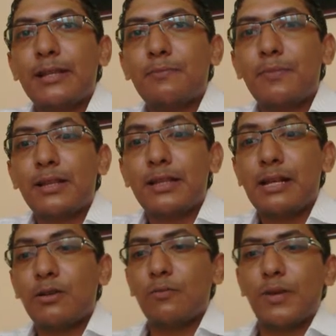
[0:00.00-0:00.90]
that, but
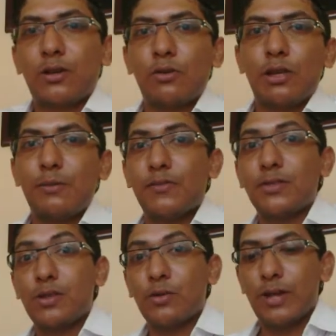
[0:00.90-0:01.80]
thank God my Cohiba
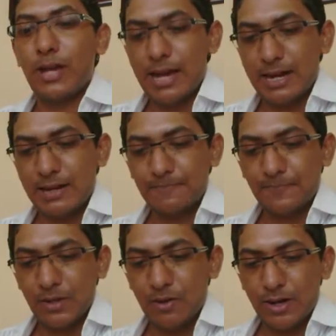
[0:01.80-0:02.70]
was okay,
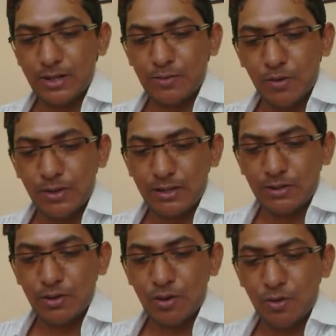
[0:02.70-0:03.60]
and you know, I smoked
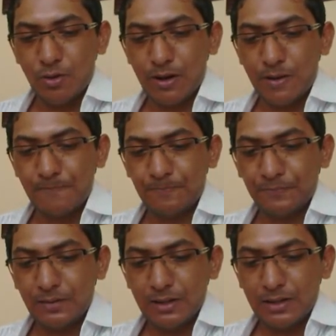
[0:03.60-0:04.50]
it. So
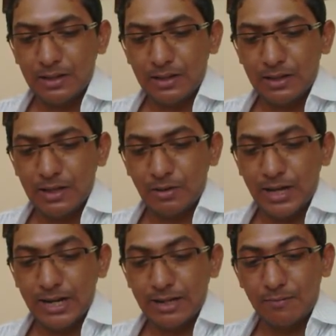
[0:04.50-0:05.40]
now
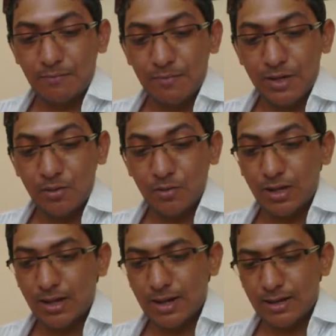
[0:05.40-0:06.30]
getting new
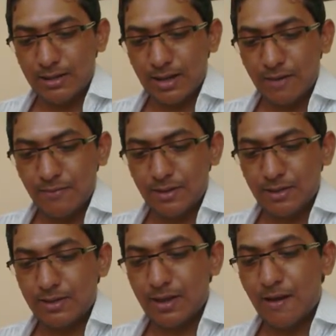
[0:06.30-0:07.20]
cigars, I
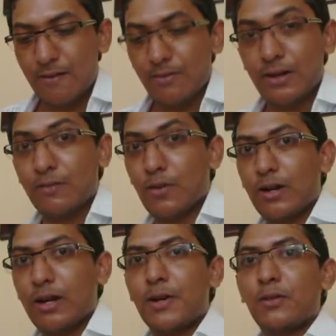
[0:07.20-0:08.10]
was really
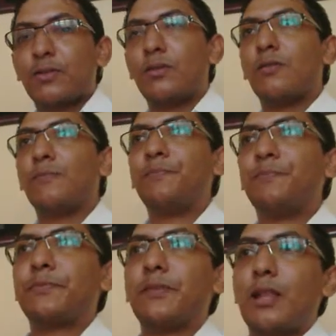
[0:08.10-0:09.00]
worried about, you know,
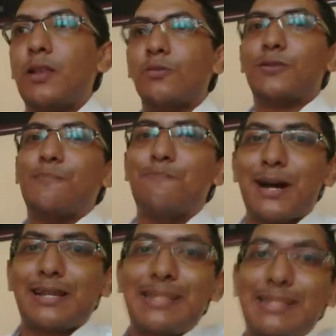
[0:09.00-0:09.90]
those
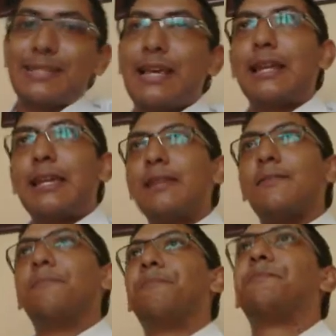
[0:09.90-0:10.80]
buggies getting
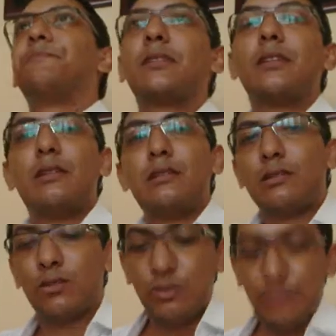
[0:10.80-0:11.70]
in
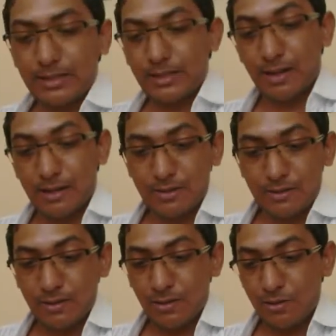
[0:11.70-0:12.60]
to my cigars.
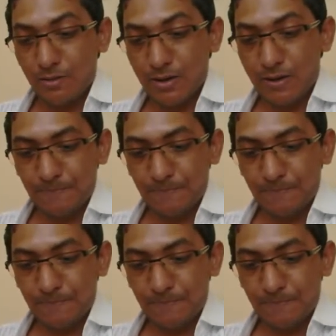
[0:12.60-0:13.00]
So